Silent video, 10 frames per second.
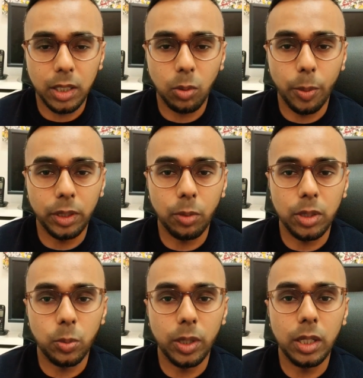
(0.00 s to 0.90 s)
so what we do
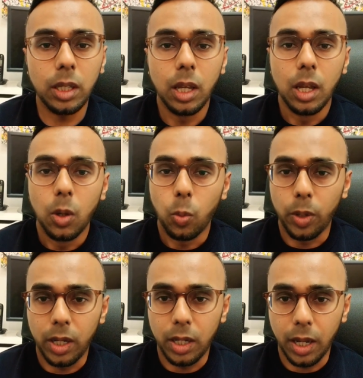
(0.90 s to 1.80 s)
is we
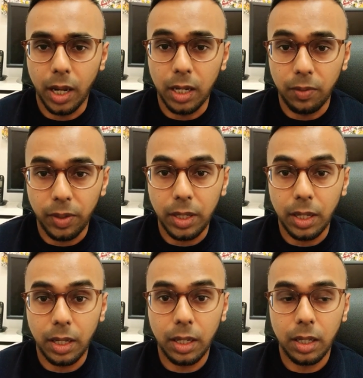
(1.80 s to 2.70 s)
end the
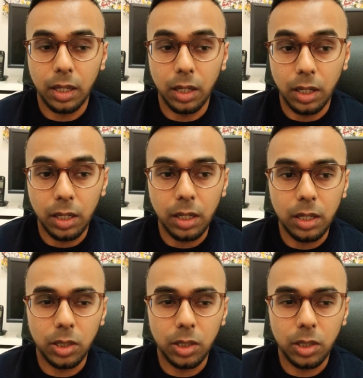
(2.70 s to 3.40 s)
year early.